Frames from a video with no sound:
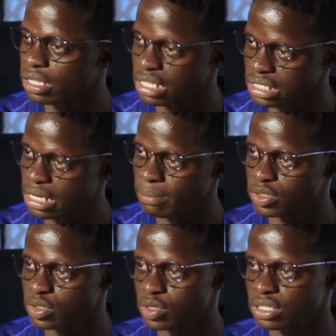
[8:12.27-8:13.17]
this
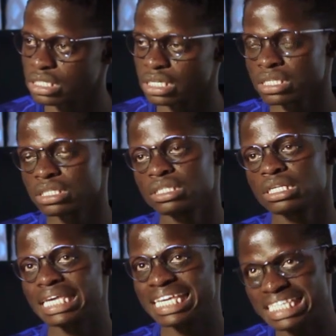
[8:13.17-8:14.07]
dermatologist
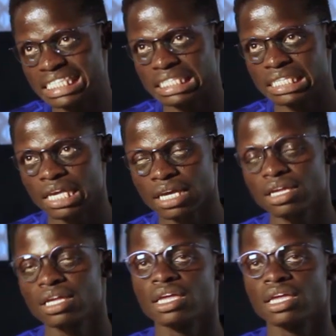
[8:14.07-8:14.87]
is, yeah?